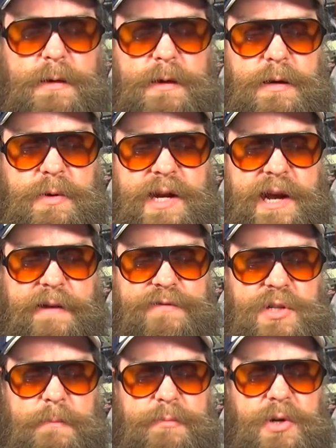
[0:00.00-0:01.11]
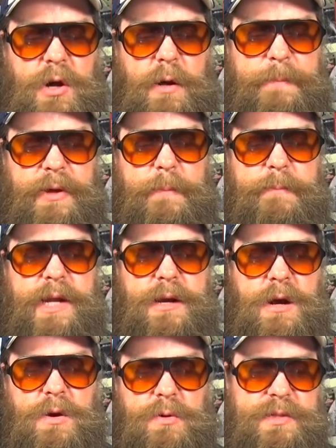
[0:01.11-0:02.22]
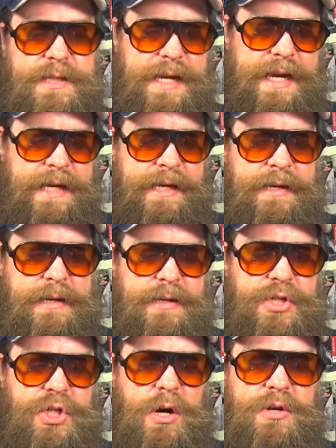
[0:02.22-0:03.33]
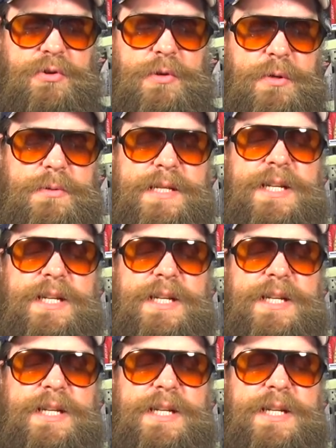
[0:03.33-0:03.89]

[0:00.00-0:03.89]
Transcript: Here we have some Gulp Minnows in Chartreuse